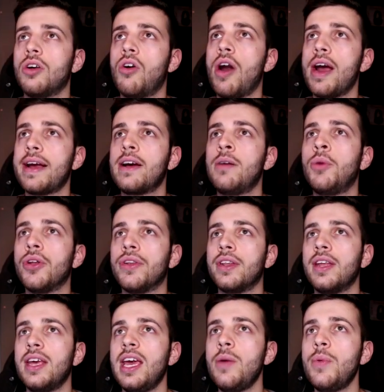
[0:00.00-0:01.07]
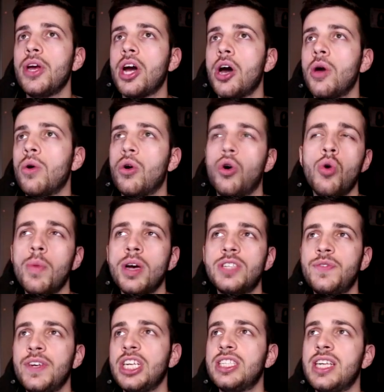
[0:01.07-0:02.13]
Alright, come on. Here we go. We're almost
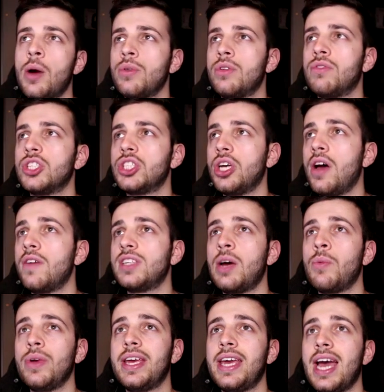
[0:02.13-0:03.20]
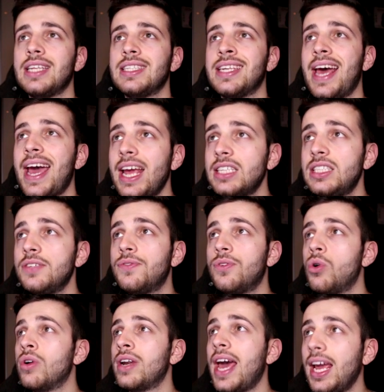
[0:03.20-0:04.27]
finished now with the reserves, and we get an
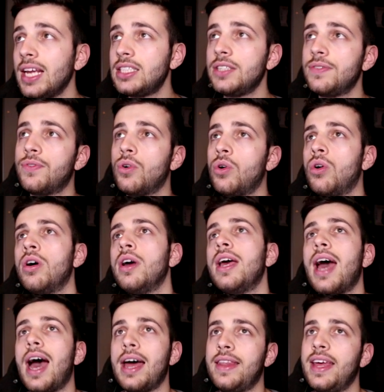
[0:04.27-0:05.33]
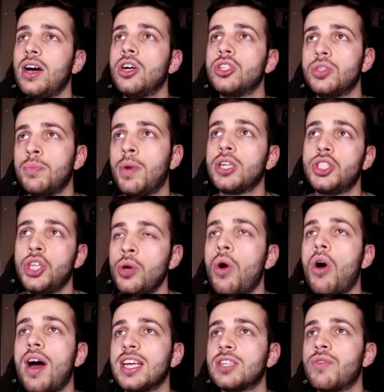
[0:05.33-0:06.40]
84 and 84, and they are my 2
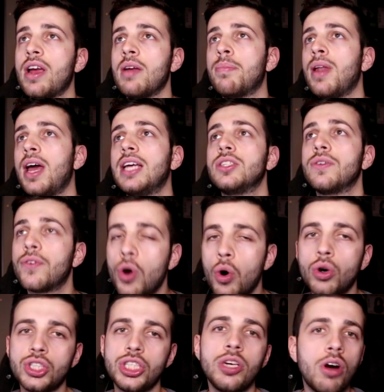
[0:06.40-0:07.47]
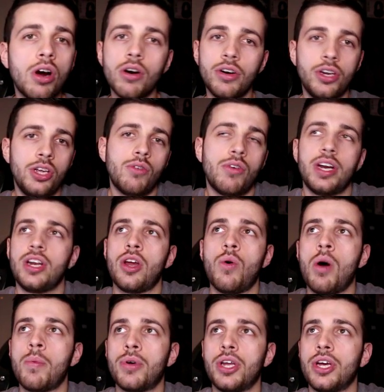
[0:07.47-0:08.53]
highest rated players. Of course, you already know
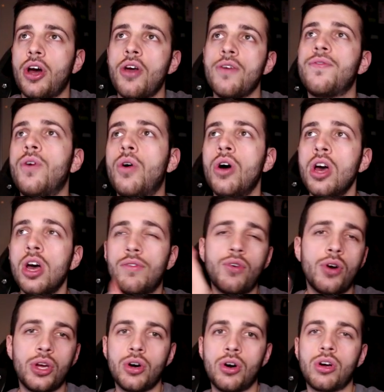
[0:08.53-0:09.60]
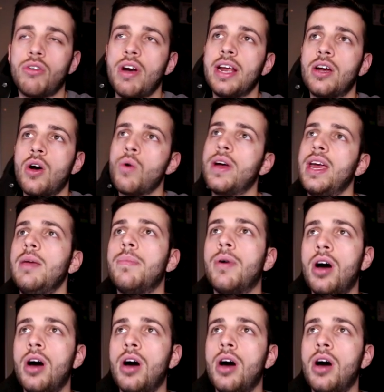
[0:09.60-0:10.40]
what I'm going to go for. I've already got a great goalkeeper.